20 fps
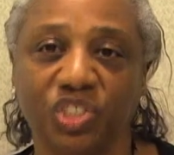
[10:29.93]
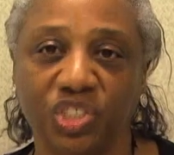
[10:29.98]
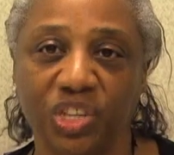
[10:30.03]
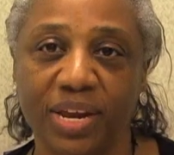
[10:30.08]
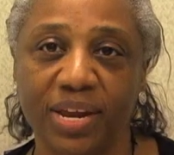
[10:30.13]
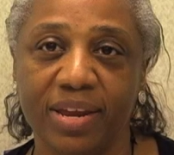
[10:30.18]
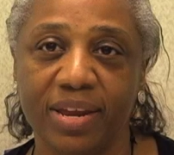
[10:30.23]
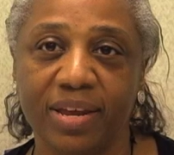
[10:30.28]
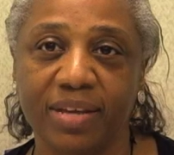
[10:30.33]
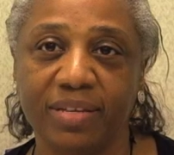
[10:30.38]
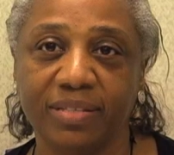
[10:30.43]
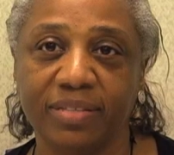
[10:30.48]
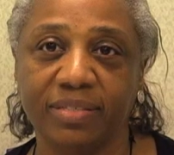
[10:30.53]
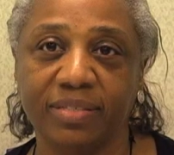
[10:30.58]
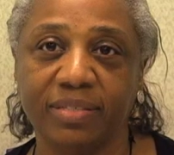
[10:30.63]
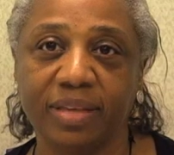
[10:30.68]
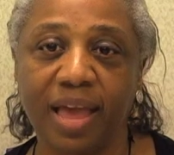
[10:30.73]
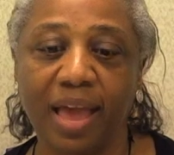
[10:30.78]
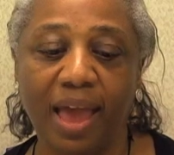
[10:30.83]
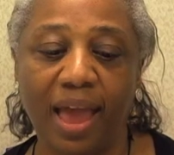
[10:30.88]

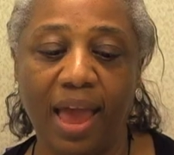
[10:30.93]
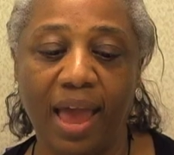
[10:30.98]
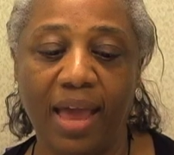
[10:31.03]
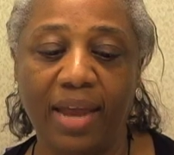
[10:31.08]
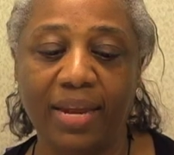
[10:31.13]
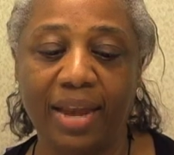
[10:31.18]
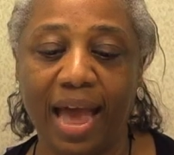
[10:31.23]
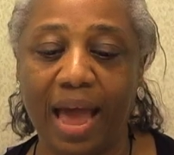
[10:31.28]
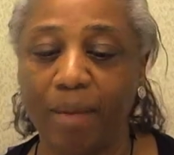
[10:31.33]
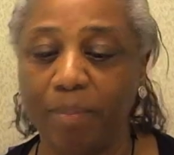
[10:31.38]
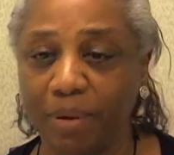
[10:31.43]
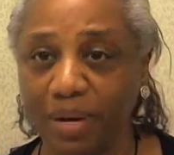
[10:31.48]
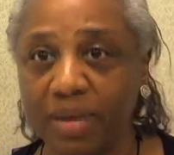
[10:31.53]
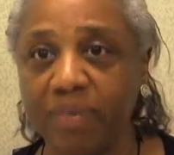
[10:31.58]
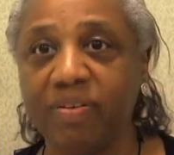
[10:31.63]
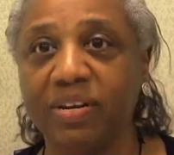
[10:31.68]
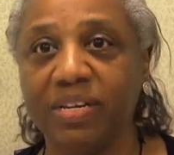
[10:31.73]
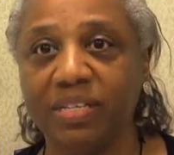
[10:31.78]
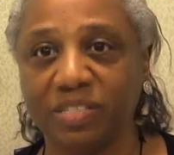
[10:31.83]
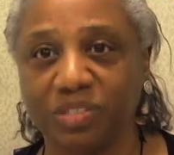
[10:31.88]
genius, and I
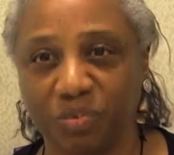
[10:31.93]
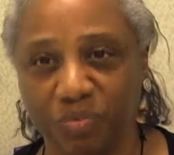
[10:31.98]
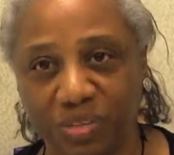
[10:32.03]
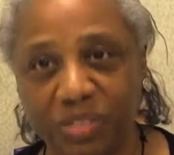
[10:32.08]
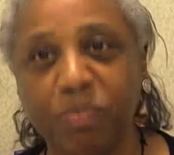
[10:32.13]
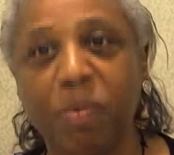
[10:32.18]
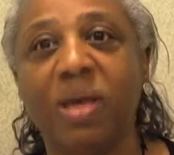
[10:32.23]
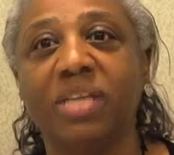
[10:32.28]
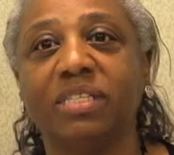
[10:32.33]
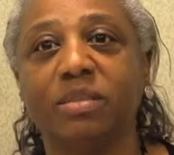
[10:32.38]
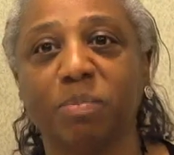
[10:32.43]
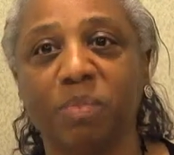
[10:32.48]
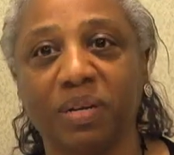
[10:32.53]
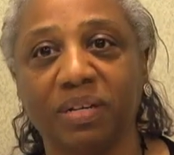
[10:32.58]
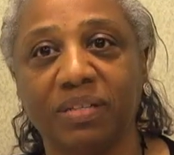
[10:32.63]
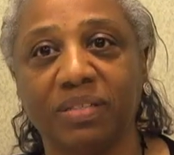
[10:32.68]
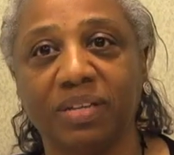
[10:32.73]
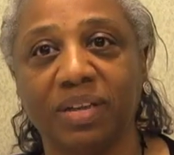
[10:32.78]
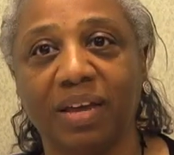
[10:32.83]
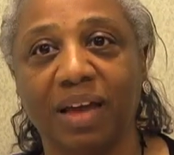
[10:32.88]
believe it is the
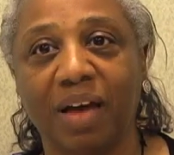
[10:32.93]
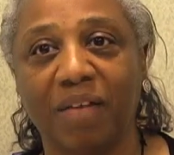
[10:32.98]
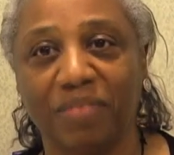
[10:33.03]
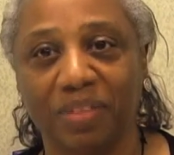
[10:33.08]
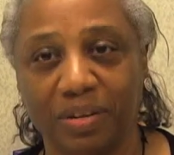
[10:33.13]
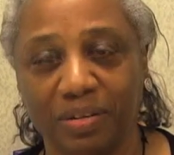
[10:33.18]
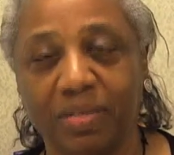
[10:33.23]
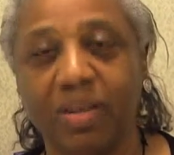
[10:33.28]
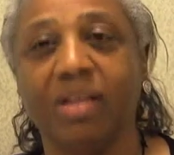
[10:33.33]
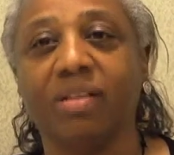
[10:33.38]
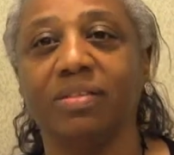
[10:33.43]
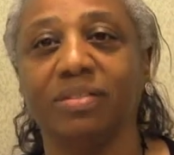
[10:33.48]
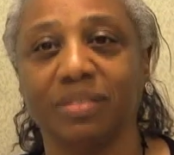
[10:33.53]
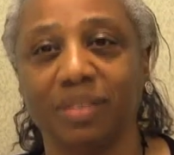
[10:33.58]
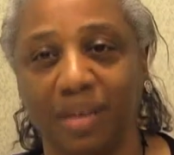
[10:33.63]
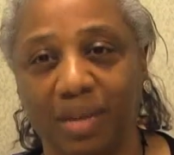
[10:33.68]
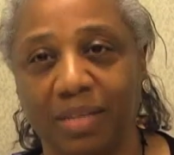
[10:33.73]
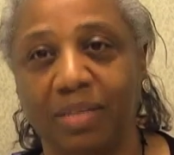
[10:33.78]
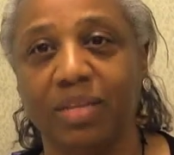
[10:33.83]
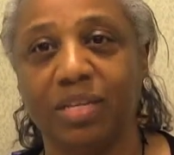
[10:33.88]
responsibility of the adults
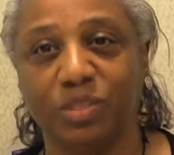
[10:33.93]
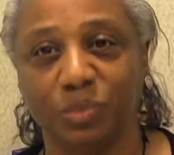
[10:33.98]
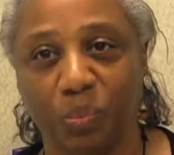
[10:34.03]
in this